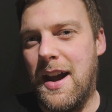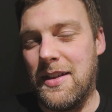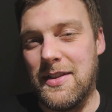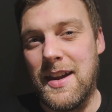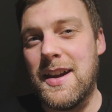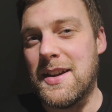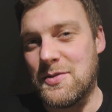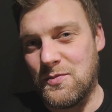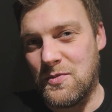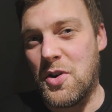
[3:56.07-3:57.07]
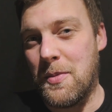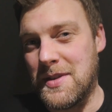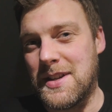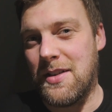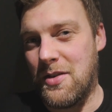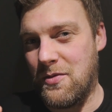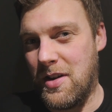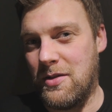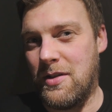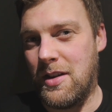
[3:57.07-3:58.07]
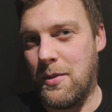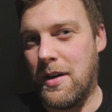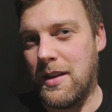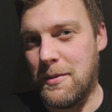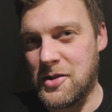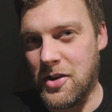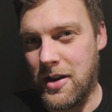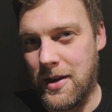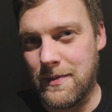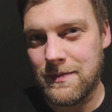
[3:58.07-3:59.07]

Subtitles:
I think it's coming together really well. Let me show you.